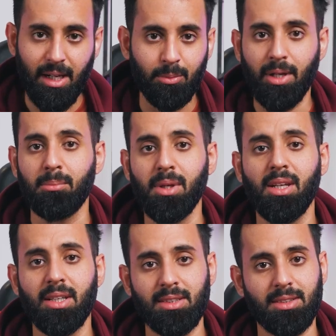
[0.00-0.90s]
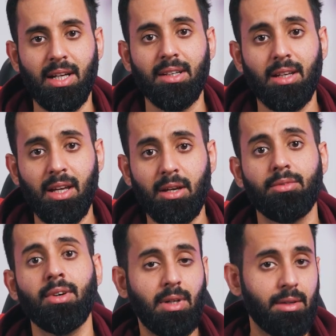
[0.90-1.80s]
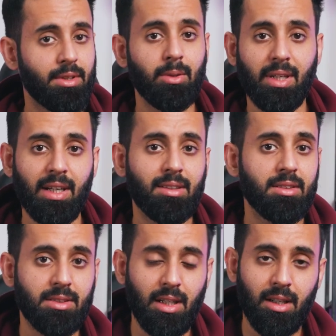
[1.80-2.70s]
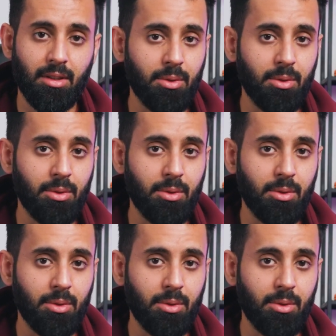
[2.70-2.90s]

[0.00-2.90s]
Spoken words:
that, what I mean is that if after looking at the result,